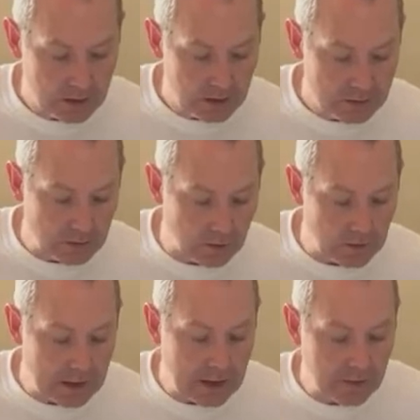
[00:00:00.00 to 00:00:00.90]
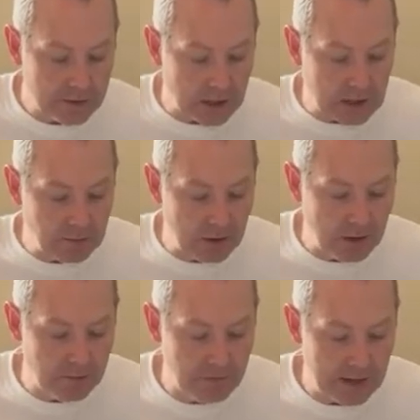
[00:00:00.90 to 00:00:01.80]
So right here they talk about
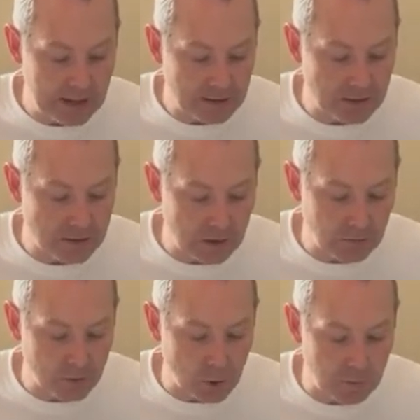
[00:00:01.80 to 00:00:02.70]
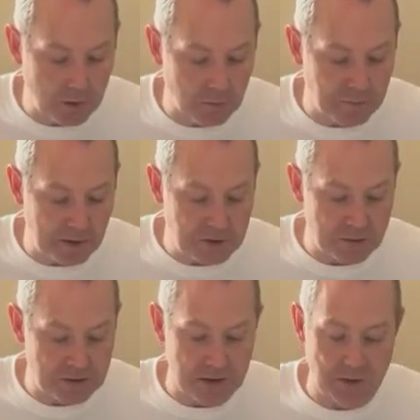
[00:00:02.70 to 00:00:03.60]
advanced subacromial
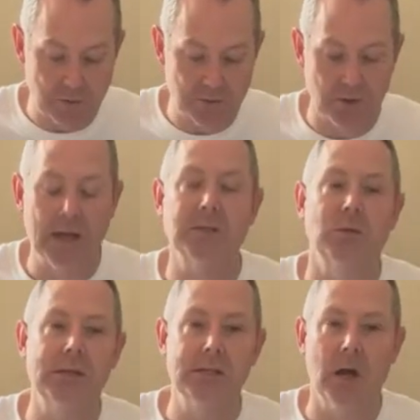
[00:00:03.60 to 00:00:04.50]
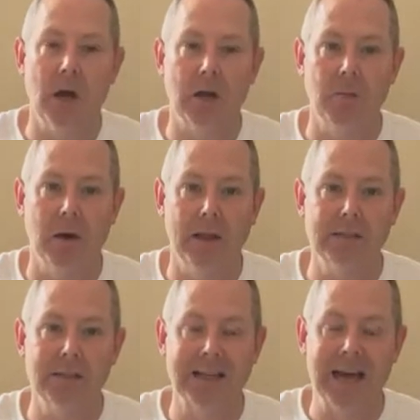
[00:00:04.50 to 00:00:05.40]
impingement syndrome. So that's what they talk
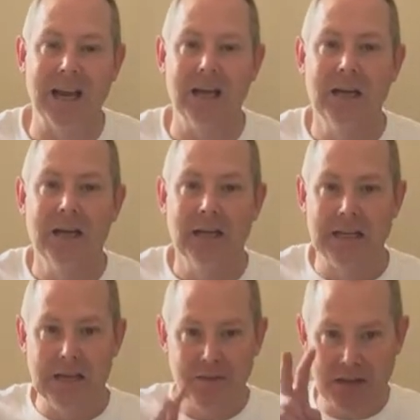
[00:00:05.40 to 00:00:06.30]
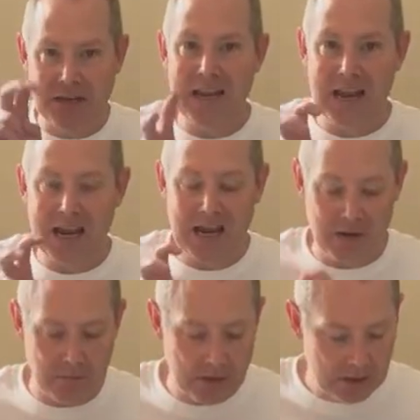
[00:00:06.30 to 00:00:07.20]
about. They kind of give it a
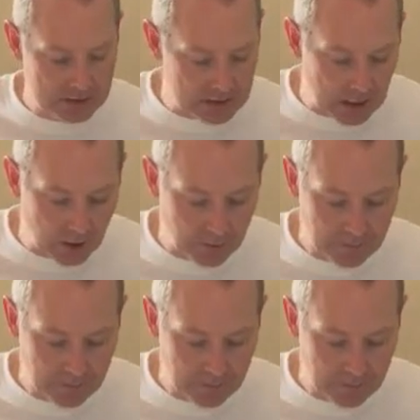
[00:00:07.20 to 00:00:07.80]
name. So